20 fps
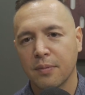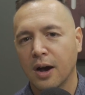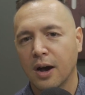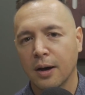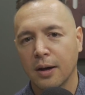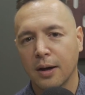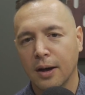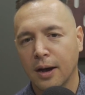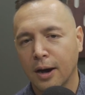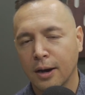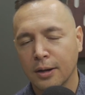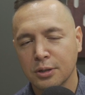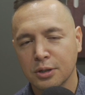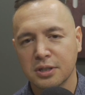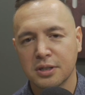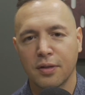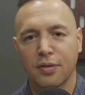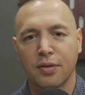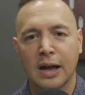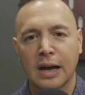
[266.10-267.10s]

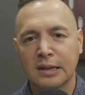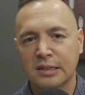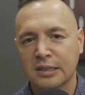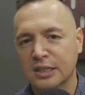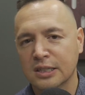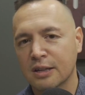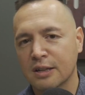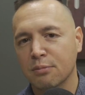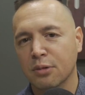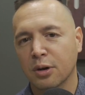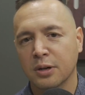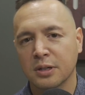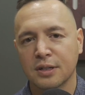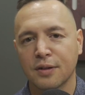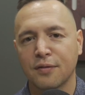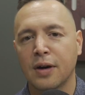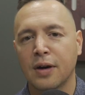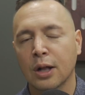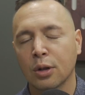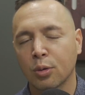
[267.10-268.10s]
hundreds of thousands and millions of
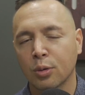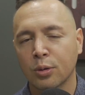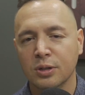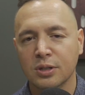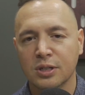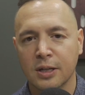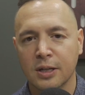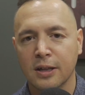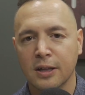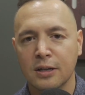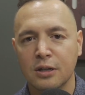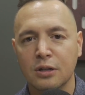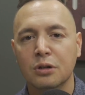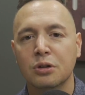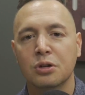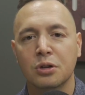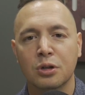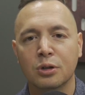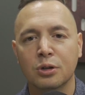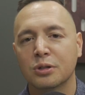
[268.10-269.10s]
followers, and then you
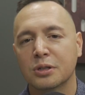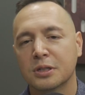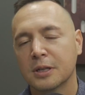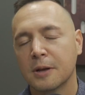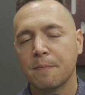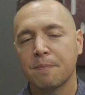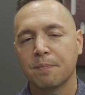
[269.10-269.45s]
use